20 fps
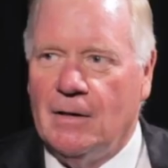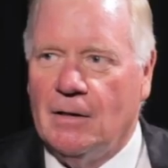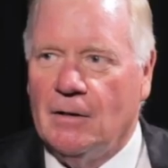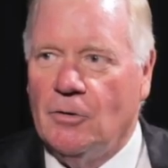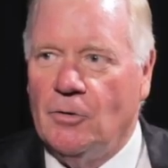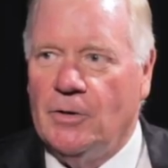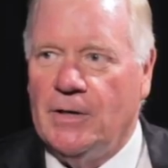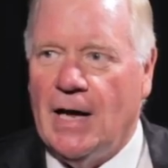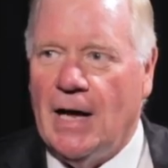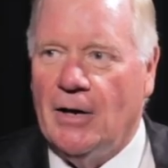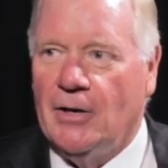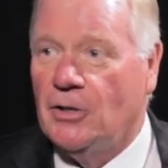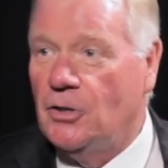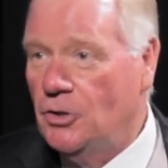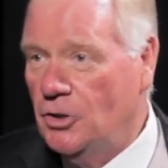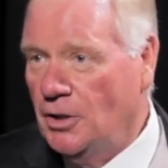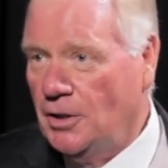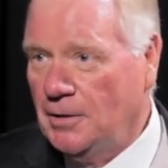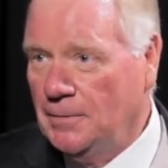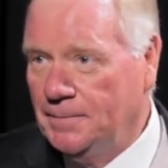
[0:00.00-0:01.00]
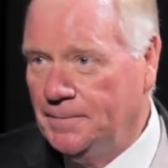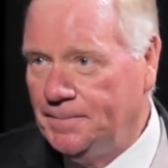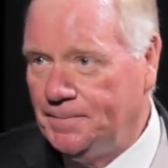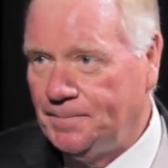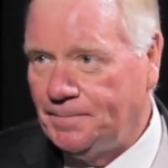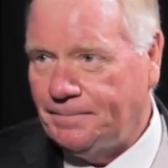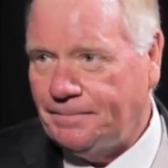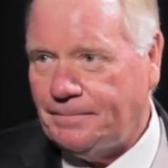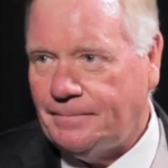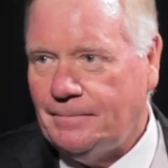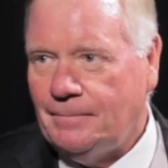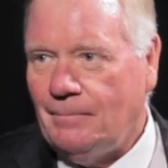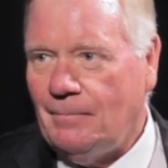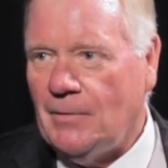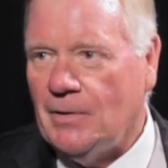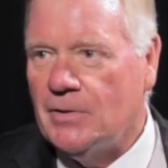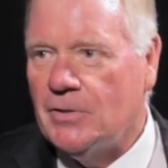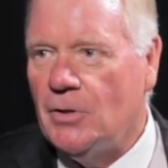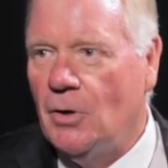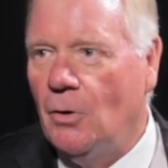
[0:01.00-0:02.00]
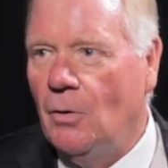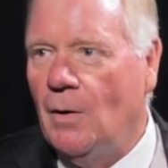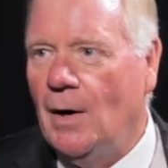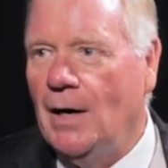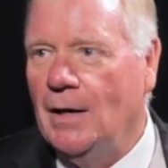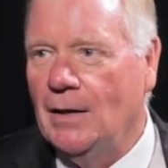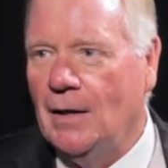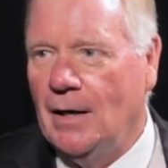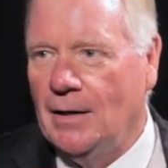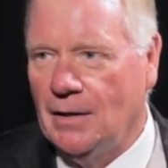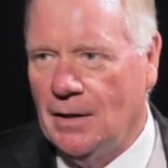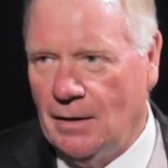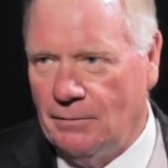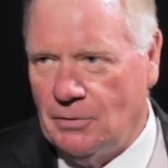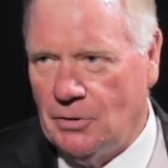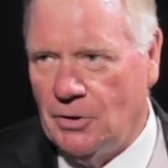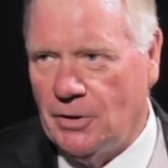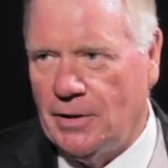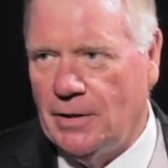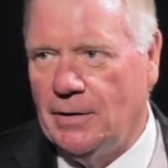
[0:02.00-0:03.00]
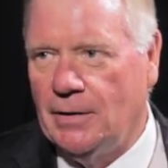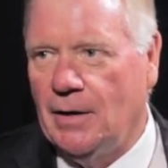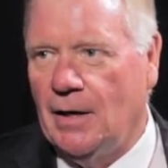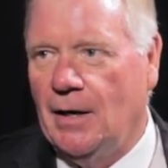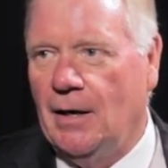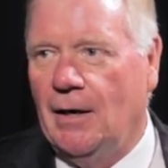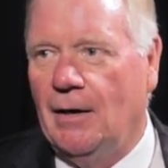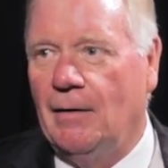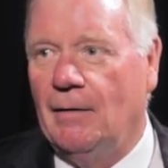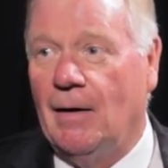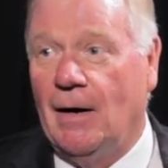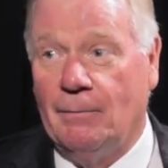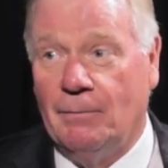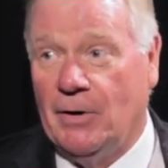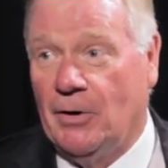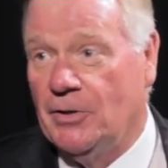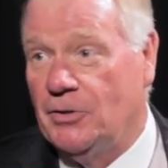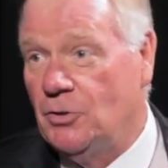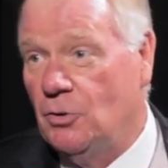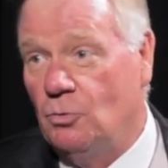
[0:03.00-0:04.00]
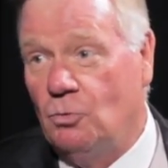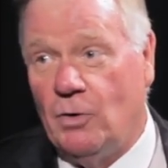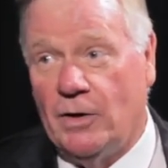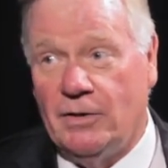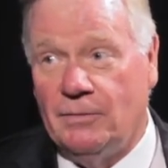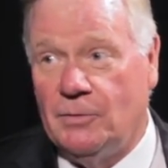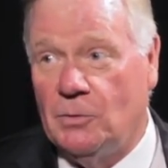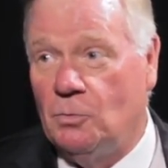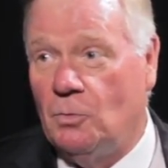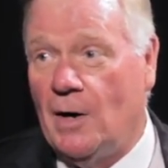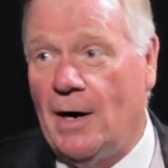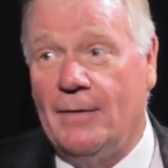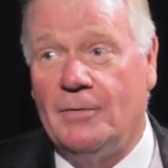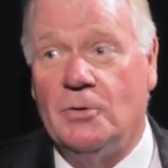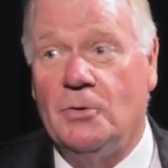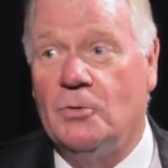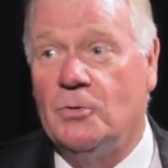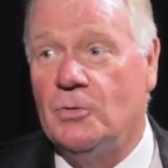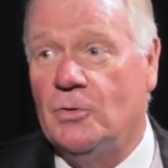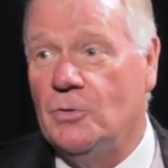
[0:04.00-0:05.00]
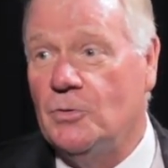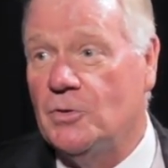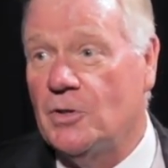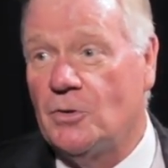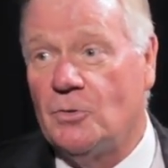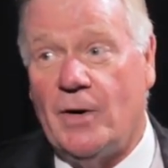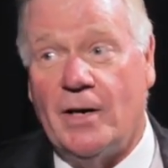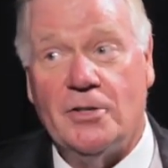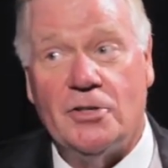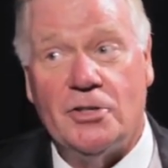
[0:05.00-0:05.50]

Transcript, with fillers: learned how to cook. So oh. I, I, love cooking. Uh, I'm married to a wonderful wife who's, who's a great